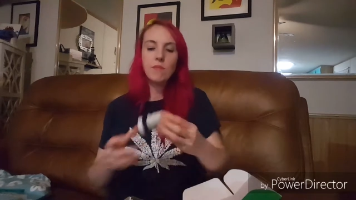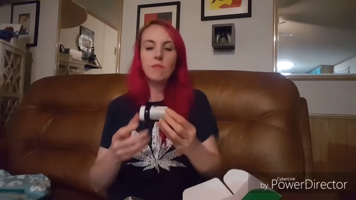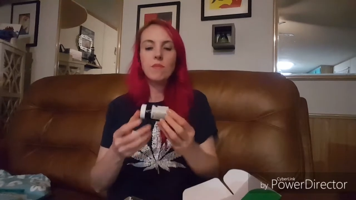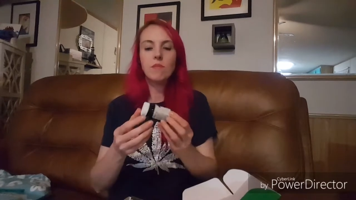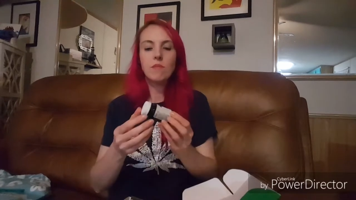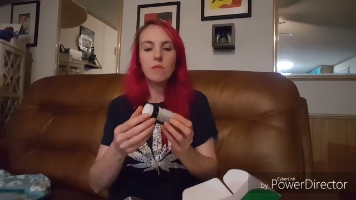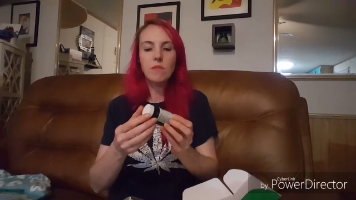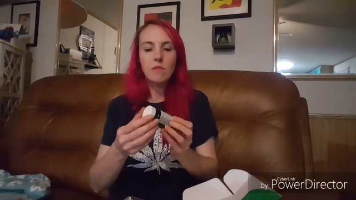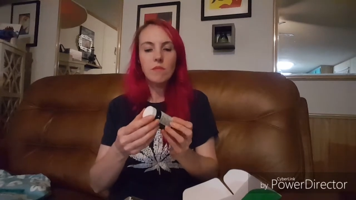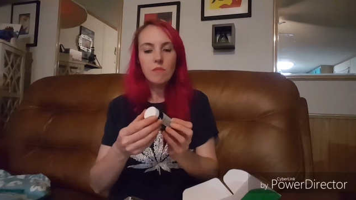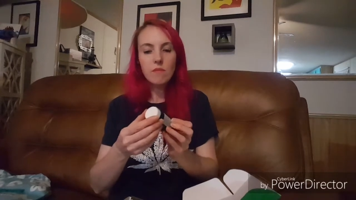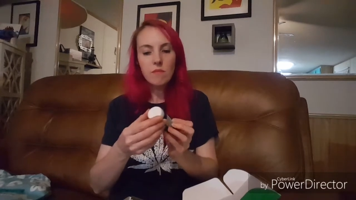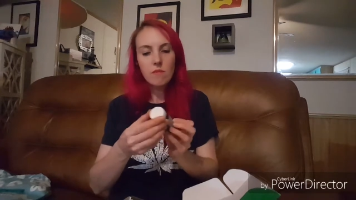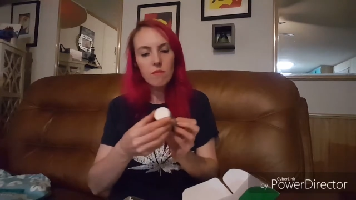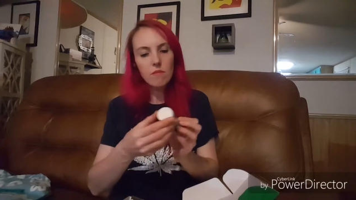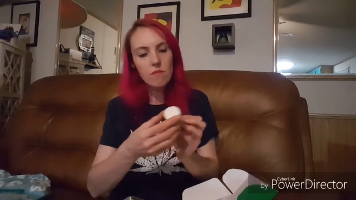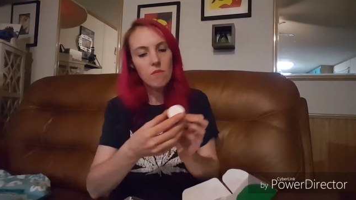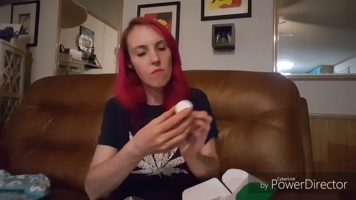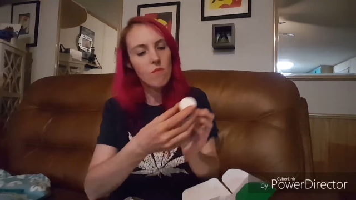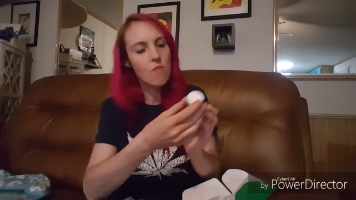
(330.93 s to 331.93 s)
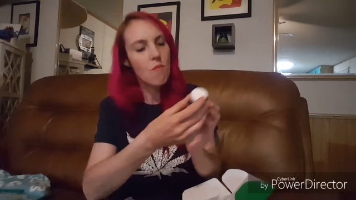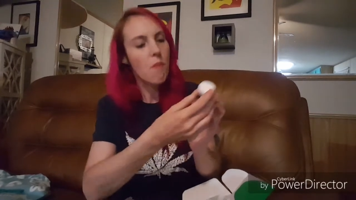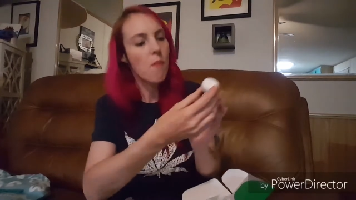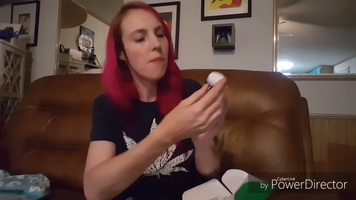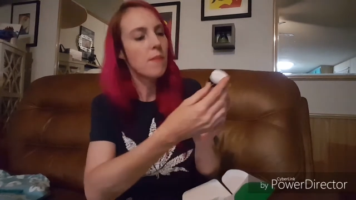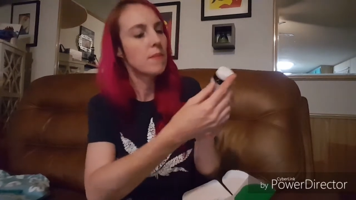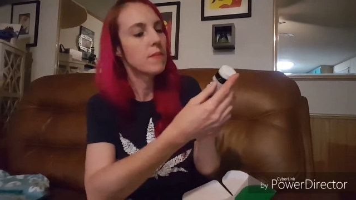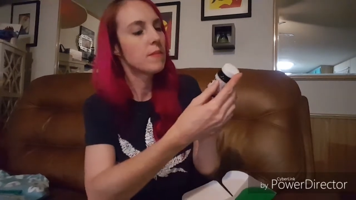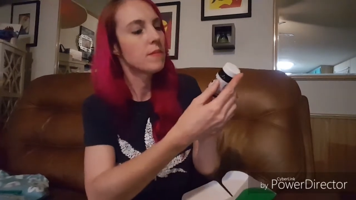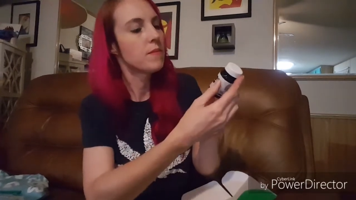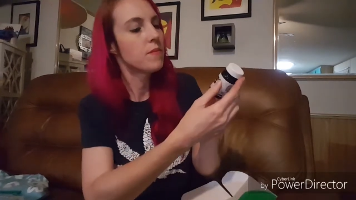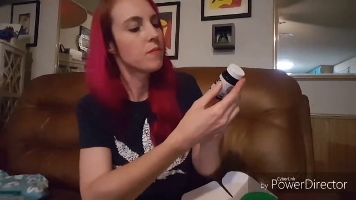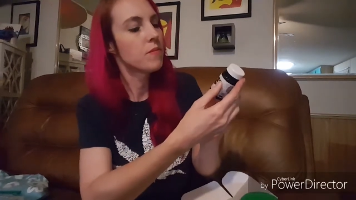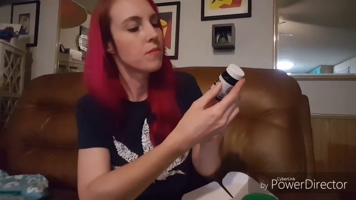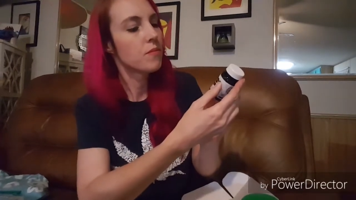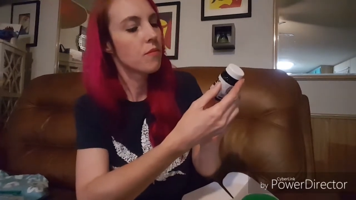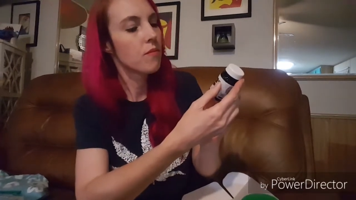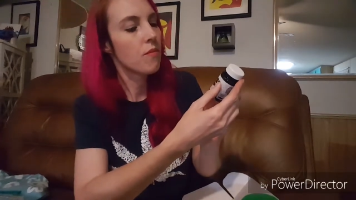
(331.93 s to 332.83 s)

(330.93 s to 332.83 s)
Nothing is said.